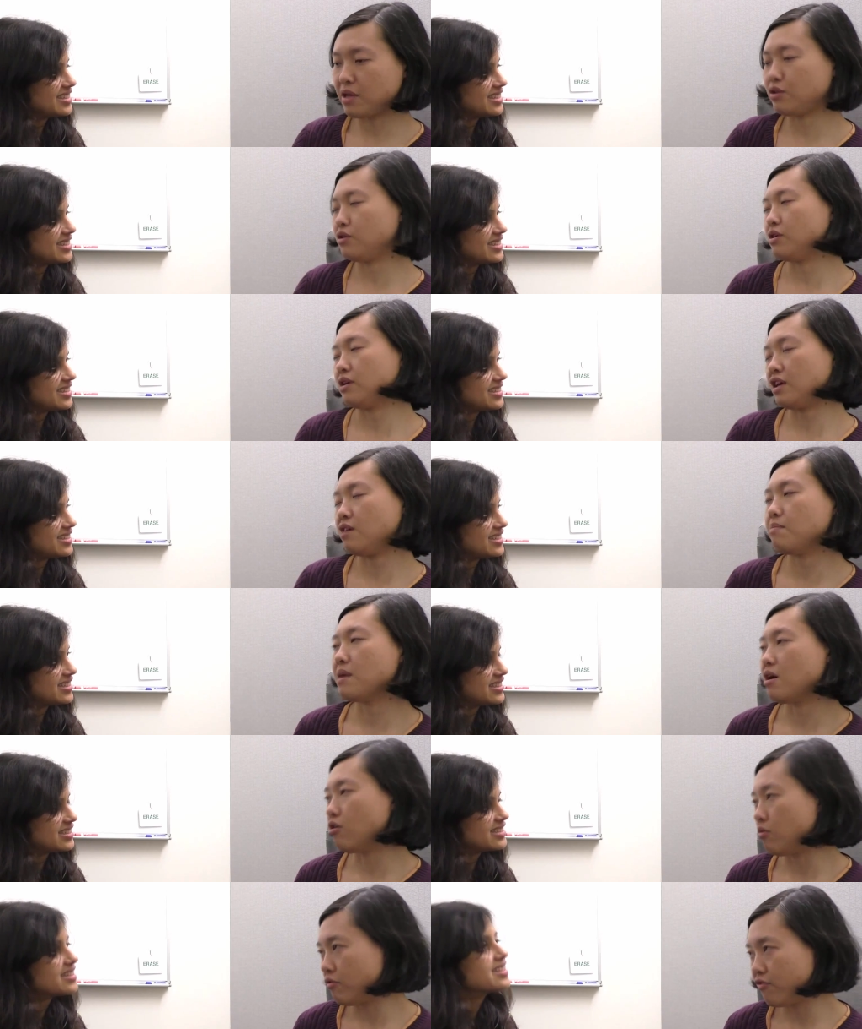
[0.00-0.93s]
Speaker 1: and the
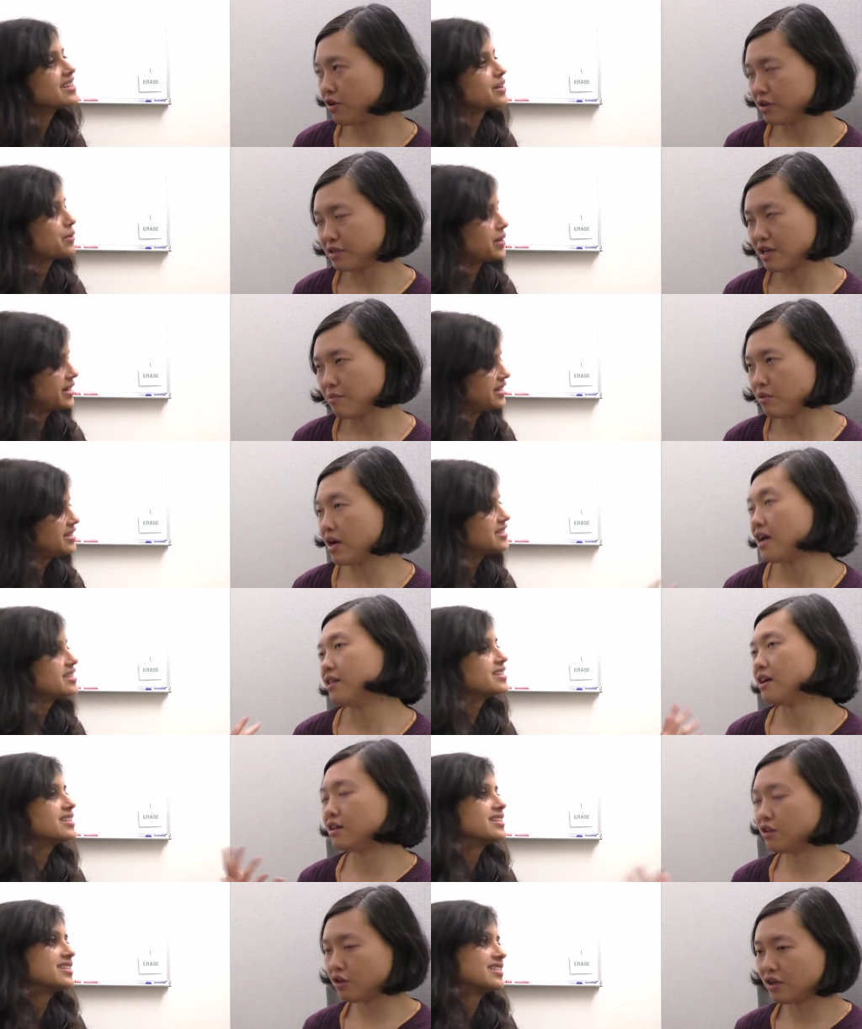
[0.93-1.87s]
email, for example, right.
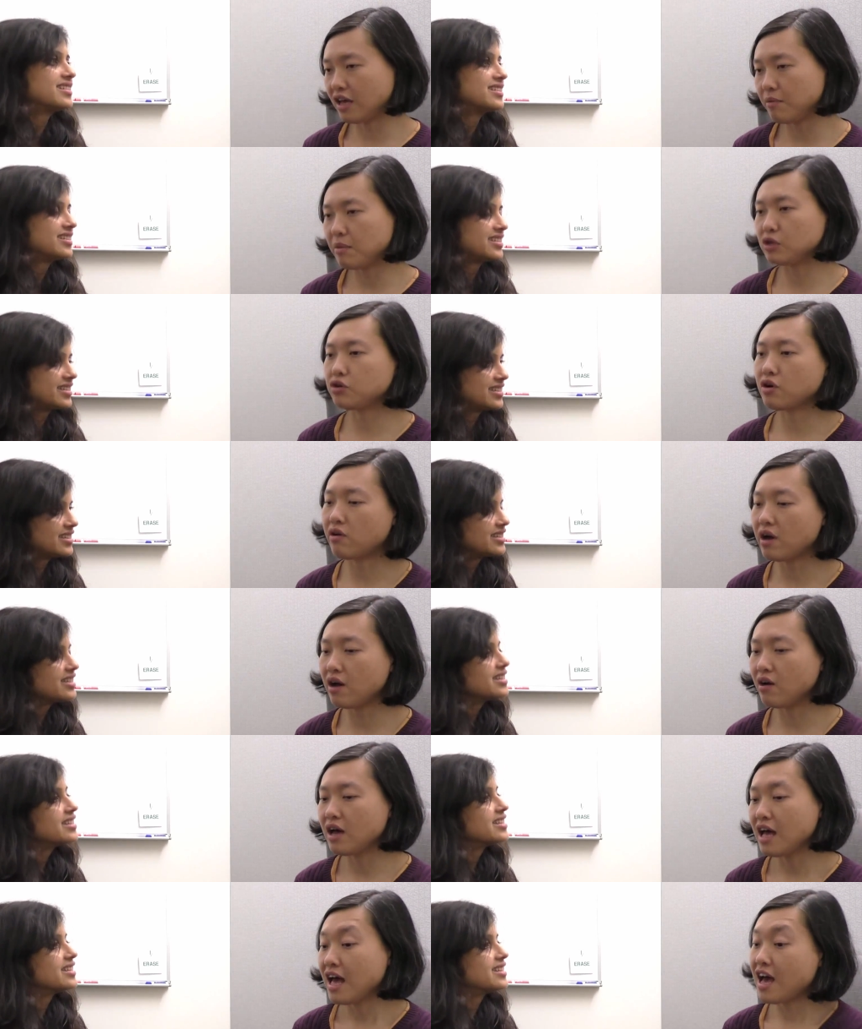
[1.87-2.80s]
and, and the image
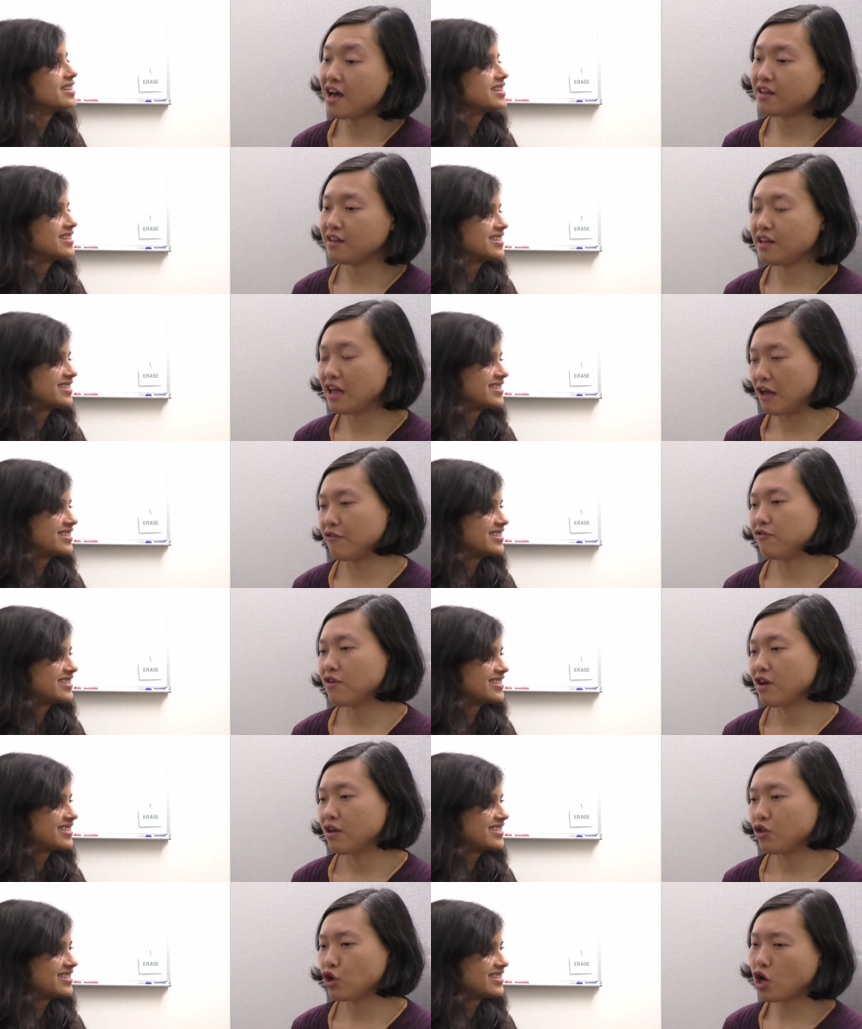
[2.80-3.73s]
URL. And if
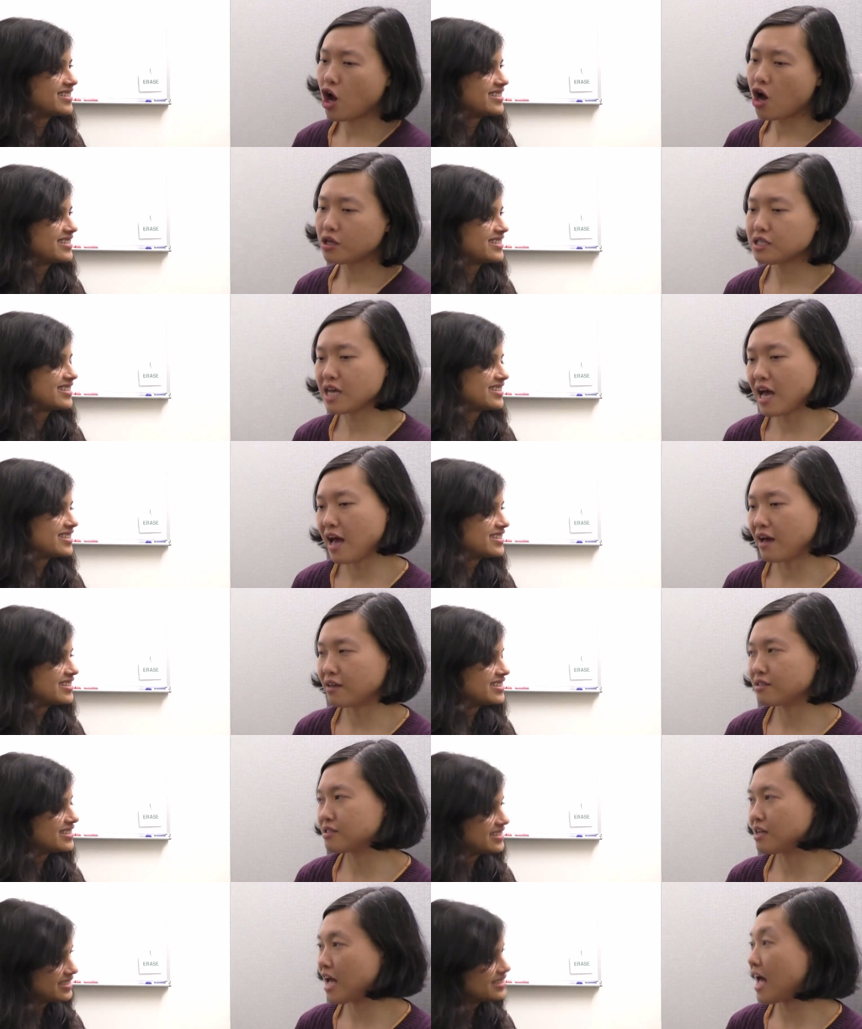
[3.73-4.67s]
the
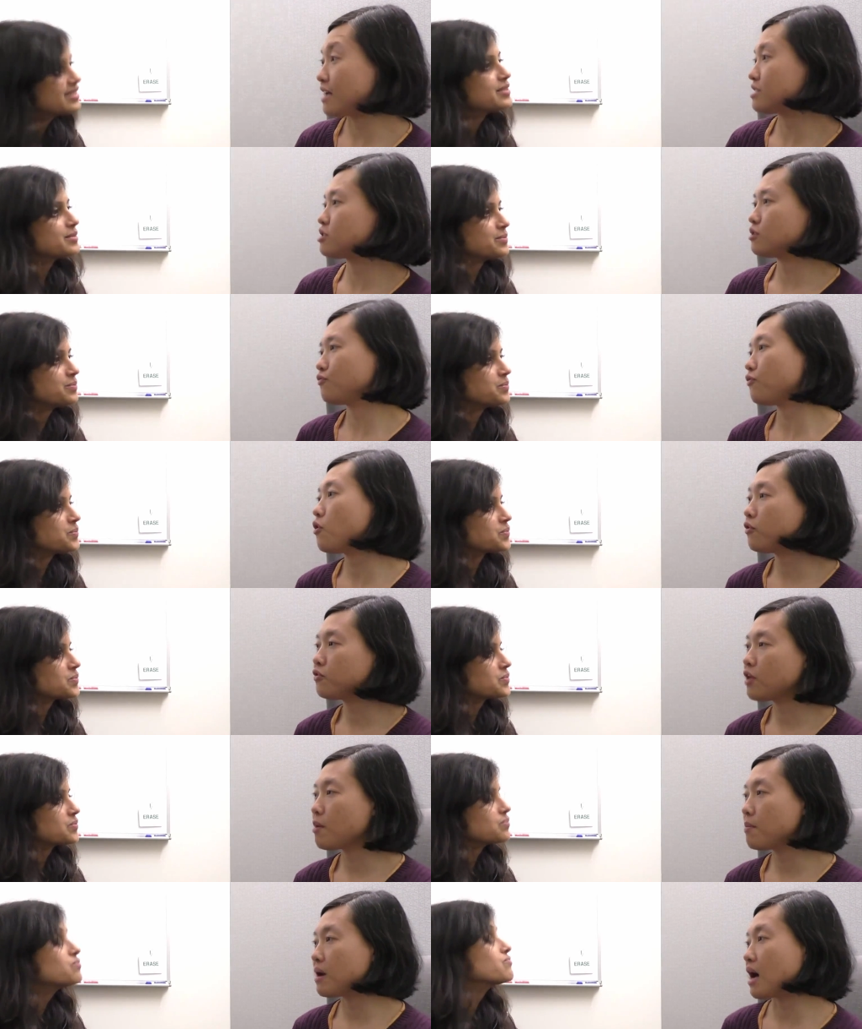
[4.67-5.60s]
context has the phone
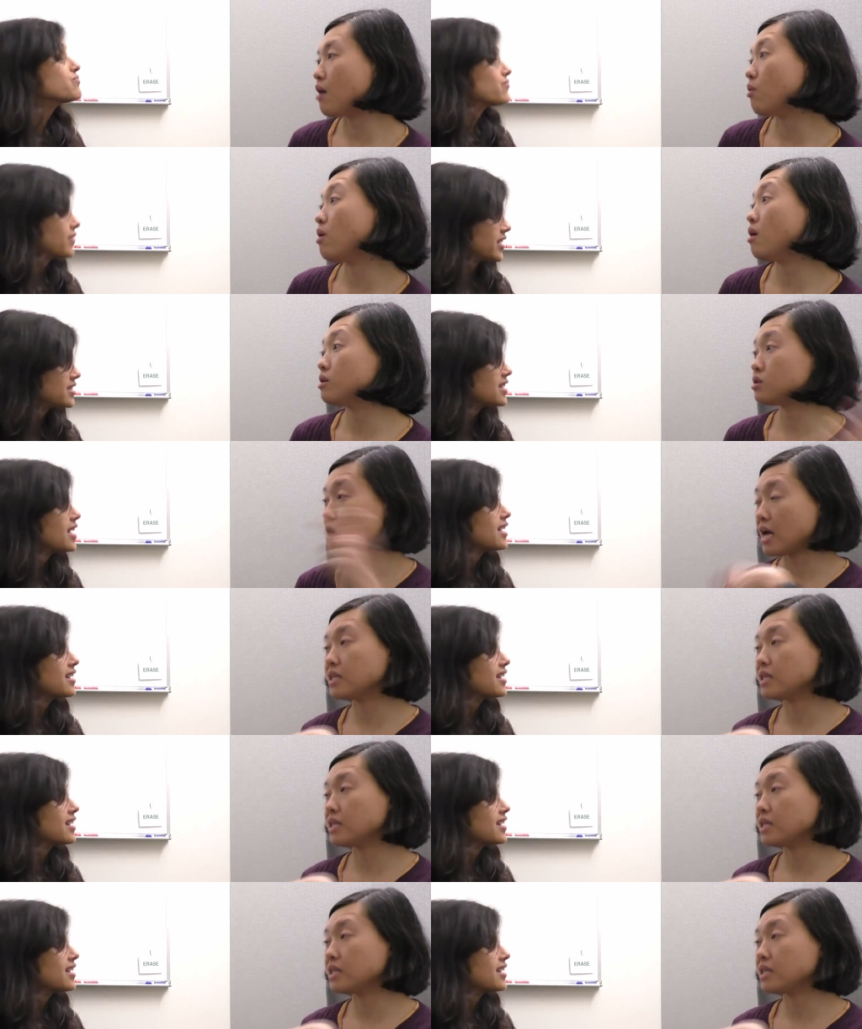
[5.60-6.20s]
number, I will exactly. also